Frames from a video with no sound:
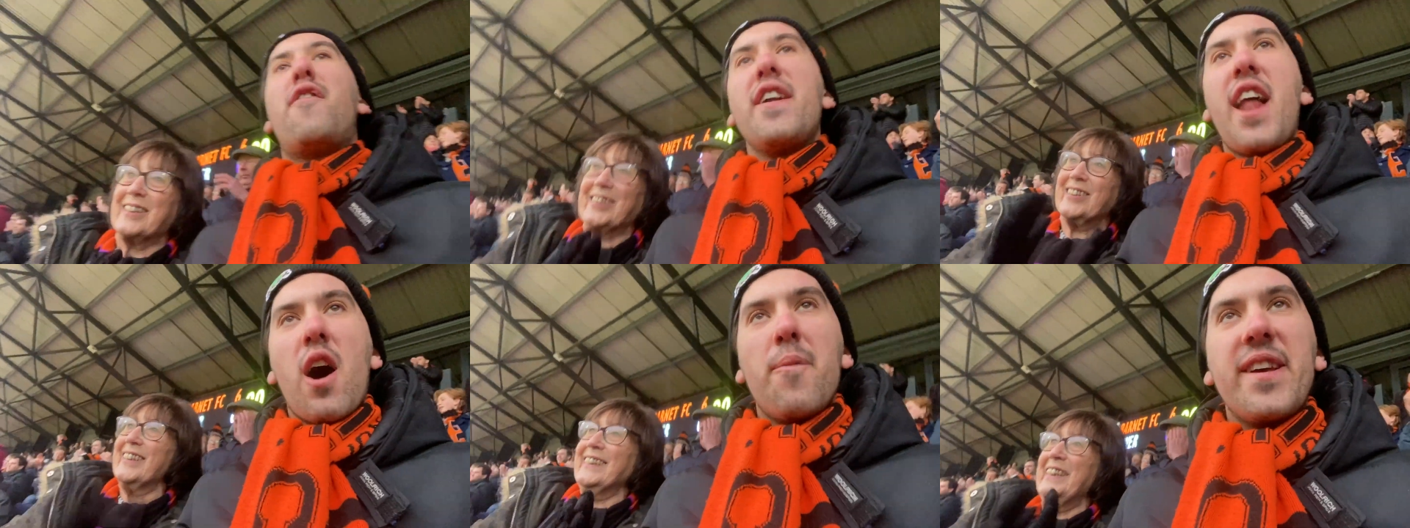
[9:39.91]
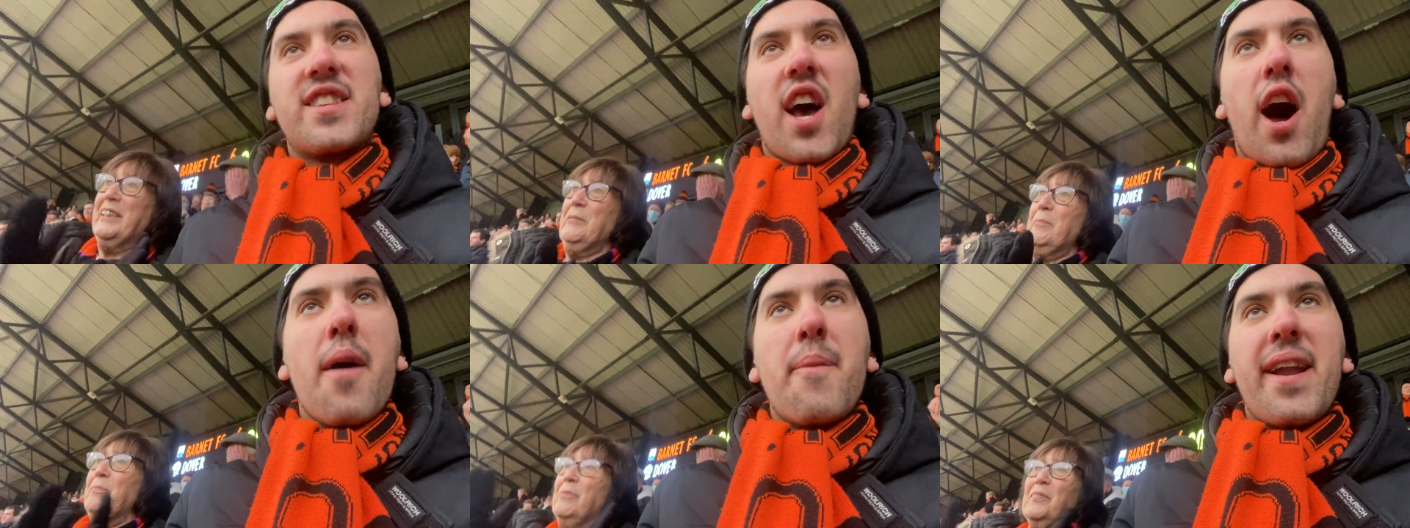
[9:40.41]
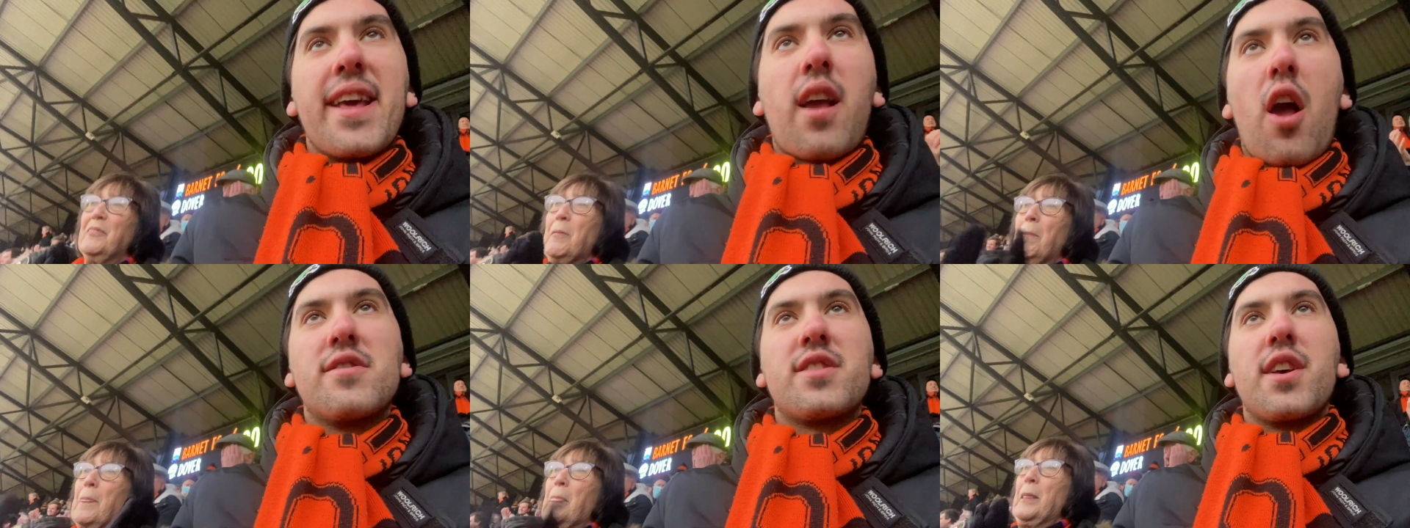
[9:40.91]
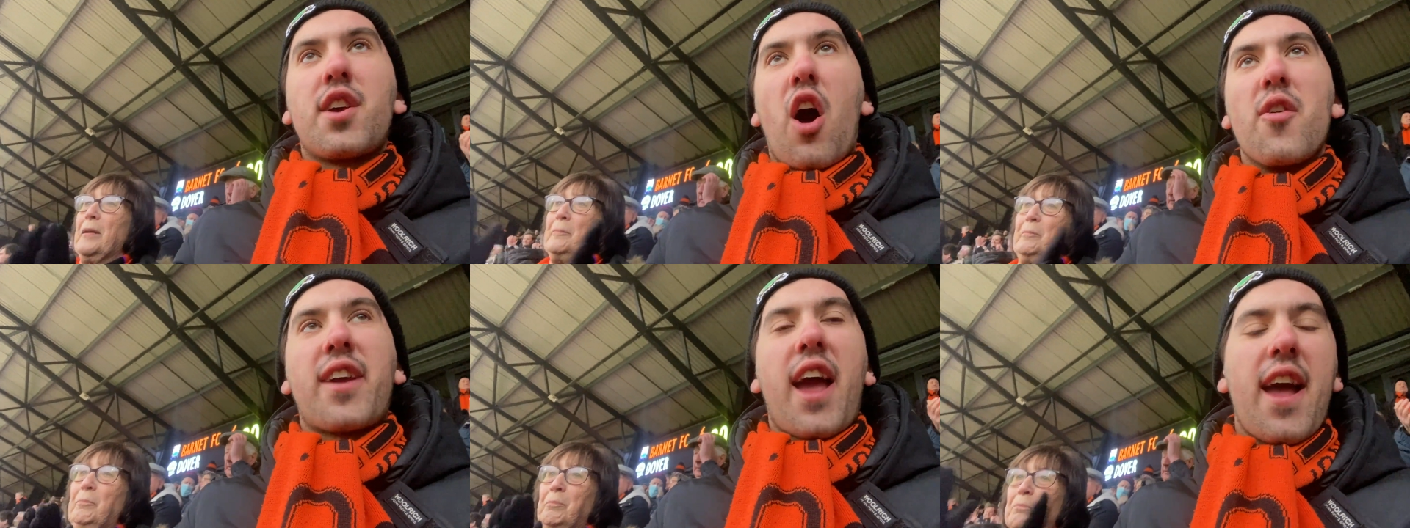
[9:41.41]
Speaker 1: think that'll be a time when he goes to the
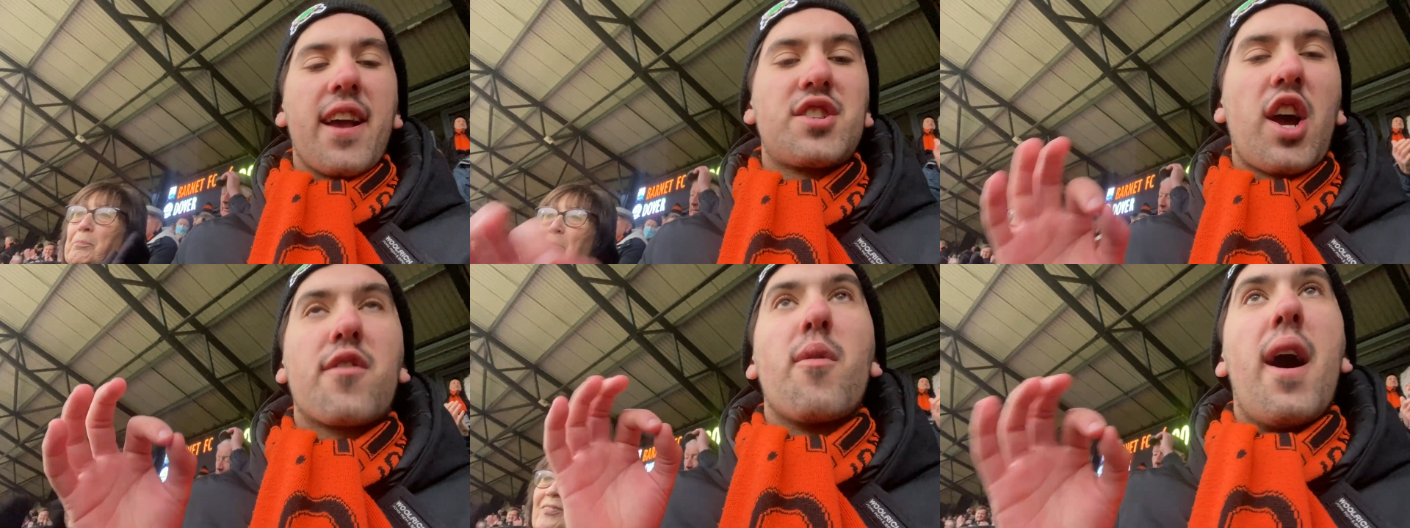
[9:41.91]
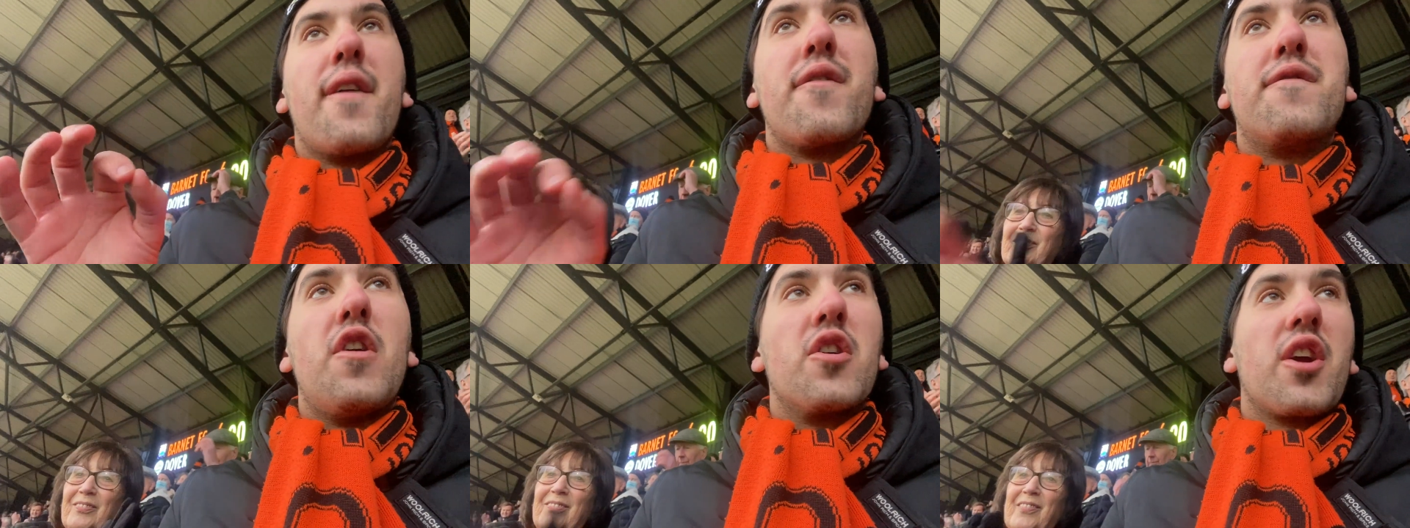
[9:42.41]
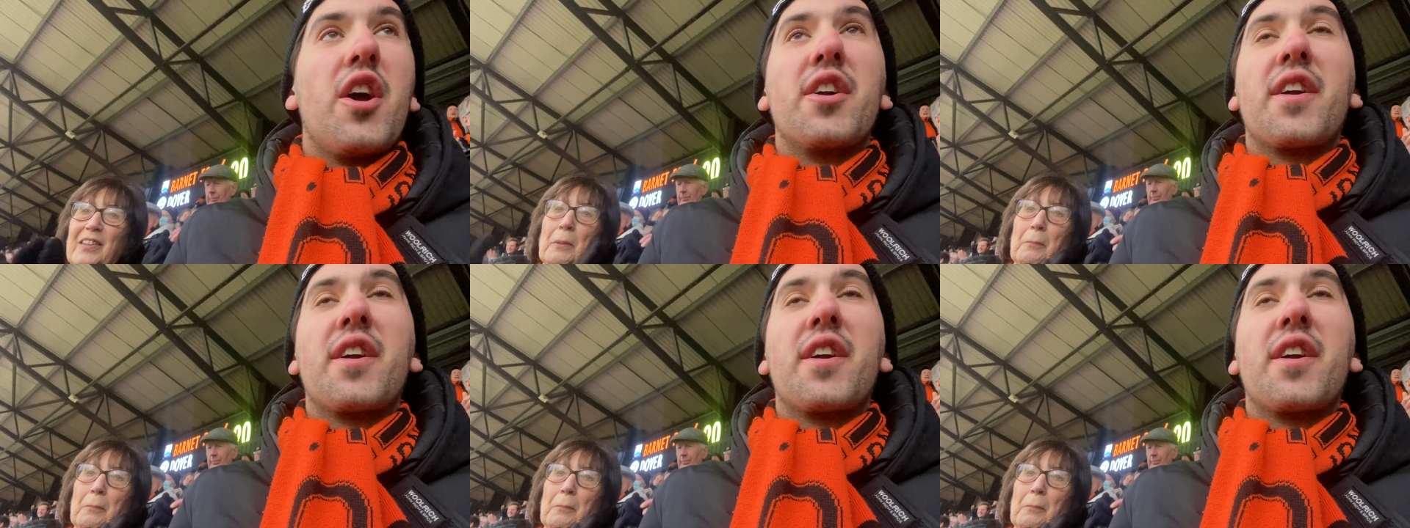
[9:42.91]
goal kick. Just wide from Fonguck.